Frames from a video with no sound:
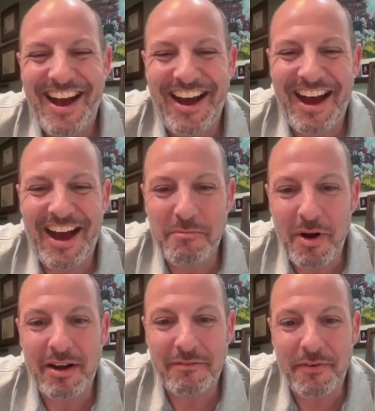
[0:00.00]
I'm
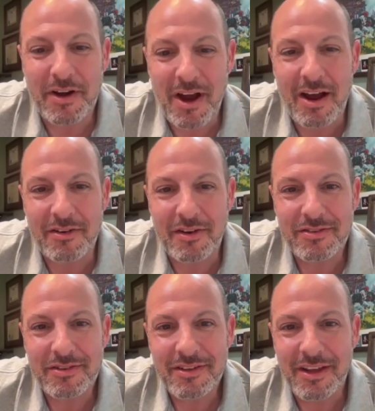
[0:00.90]
running for
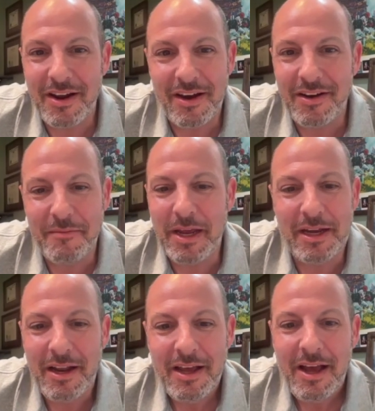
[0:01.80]
Congress. I
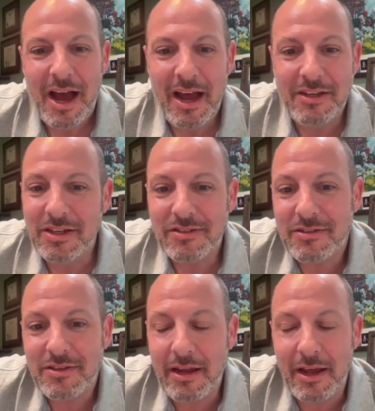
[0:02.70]
mean,
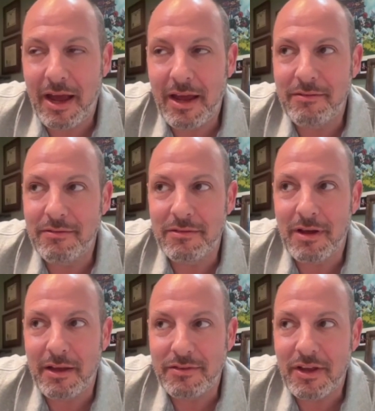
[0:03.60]

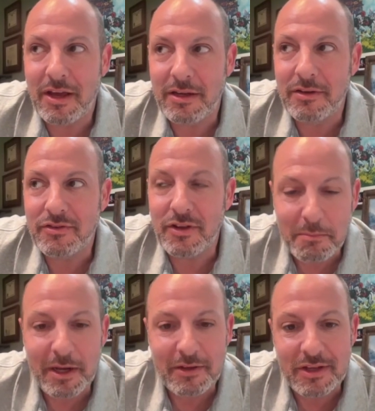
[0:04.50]
I said
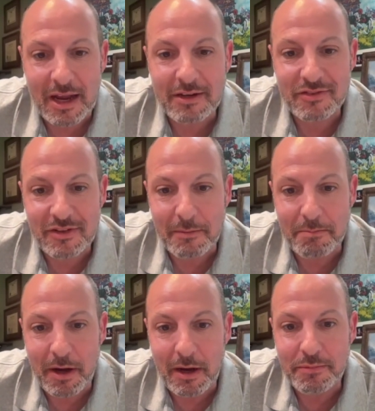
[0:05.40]
somebody's got to
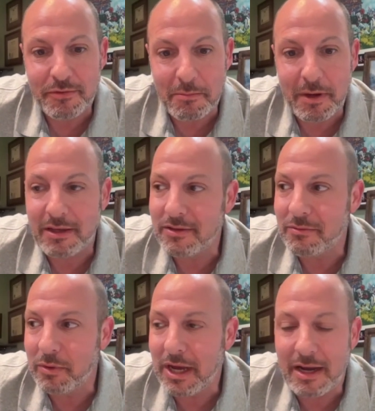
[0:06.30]
step up.
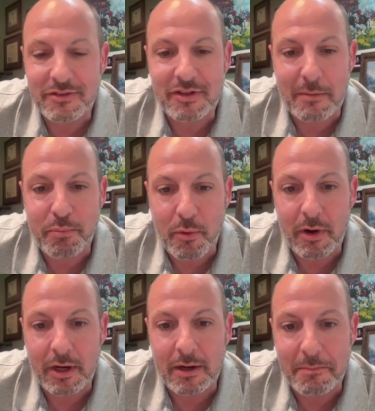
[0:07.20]
We got to stop
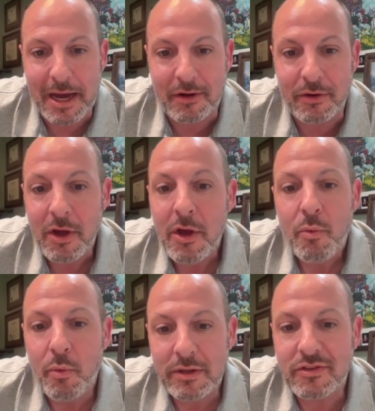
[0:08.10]
worrying about
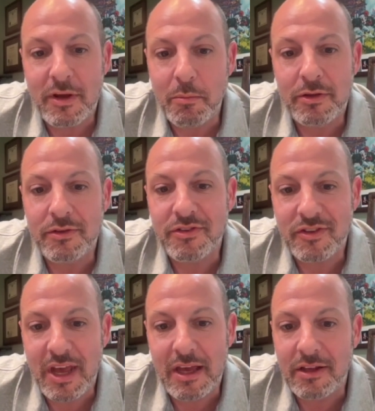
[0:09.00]
what someone
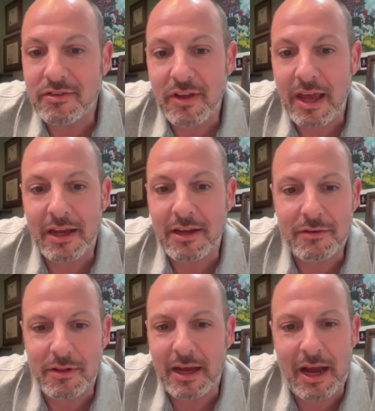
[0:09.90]
says. Like
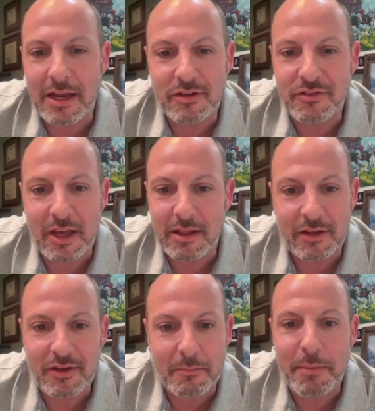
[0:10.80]
I just said, like
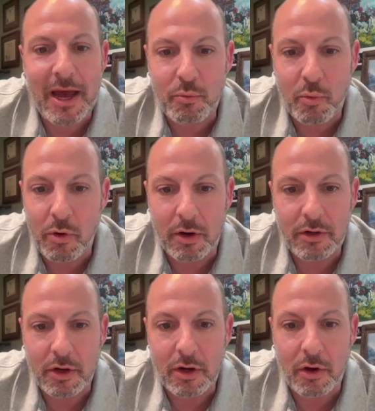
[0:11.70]
I said, bad
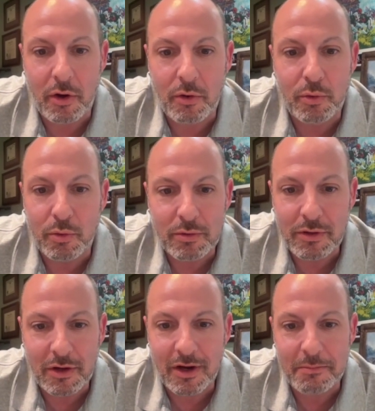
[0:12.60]
word. Ooh,
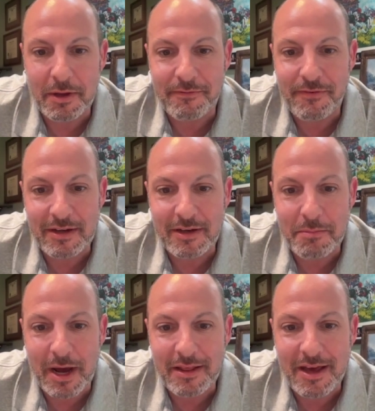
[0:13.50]
you're going to be
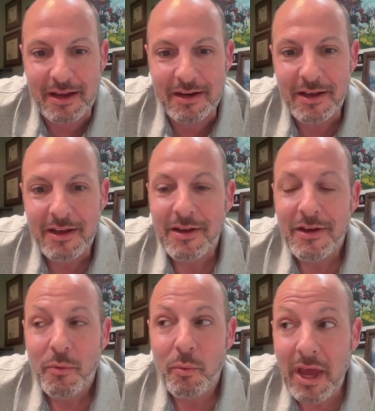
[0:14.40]
offended by that.
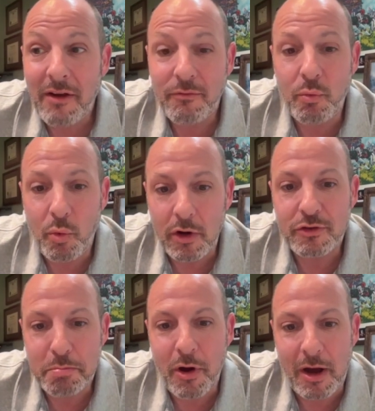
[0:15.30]
We have
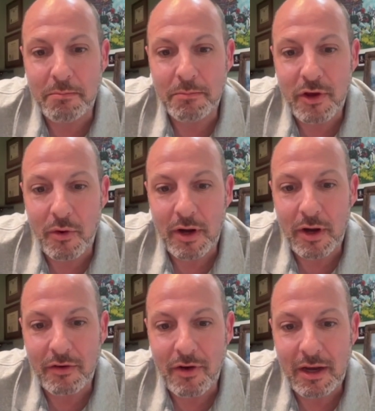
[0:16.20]
worse problems going
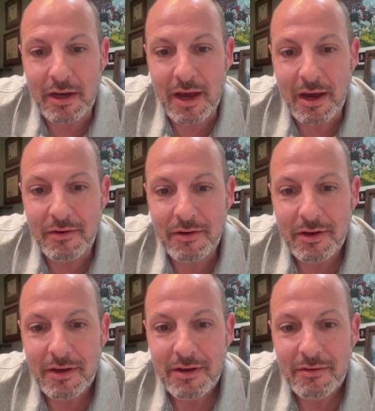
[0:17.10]
on right now.
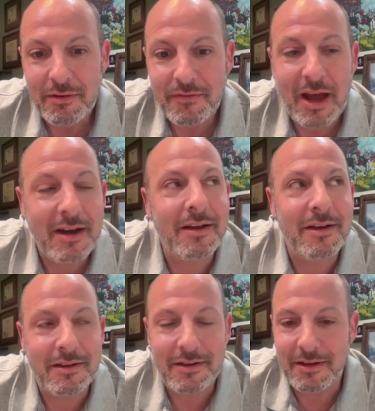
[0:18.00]
We've got
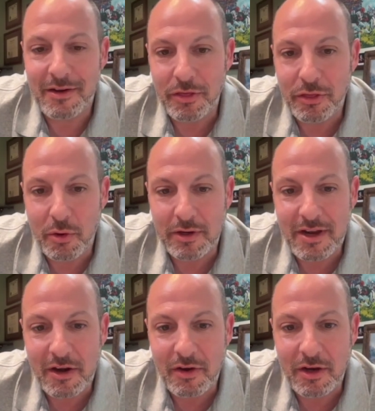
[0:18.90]
an
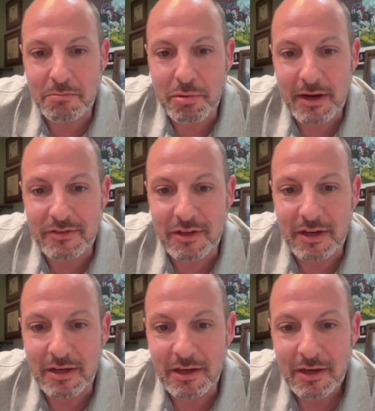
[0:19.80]
authoritarian
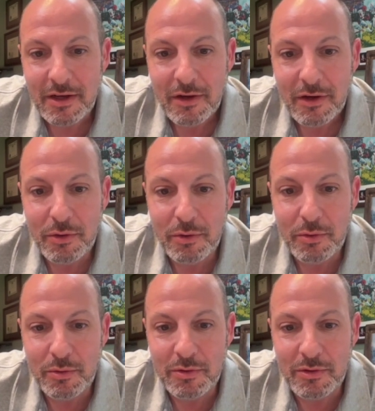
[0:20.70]
president
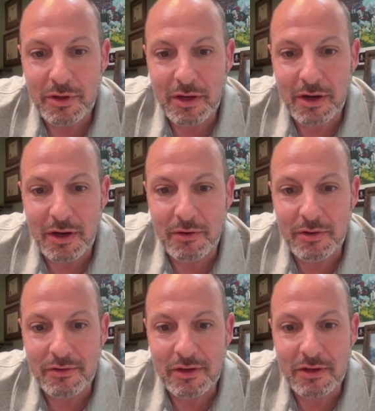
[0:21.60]
who,
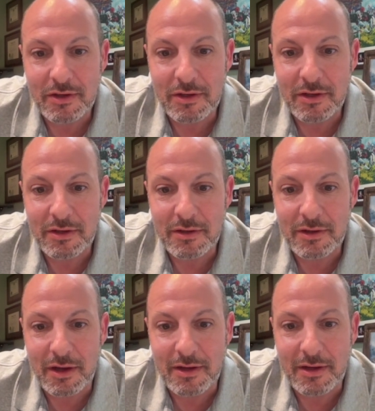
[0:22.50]
is a
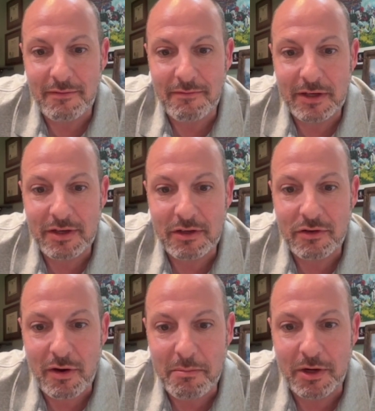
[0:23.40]
convicted
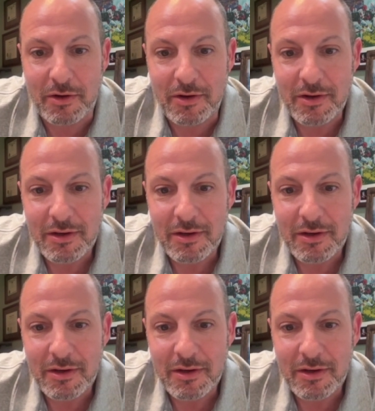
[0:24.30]
criminal.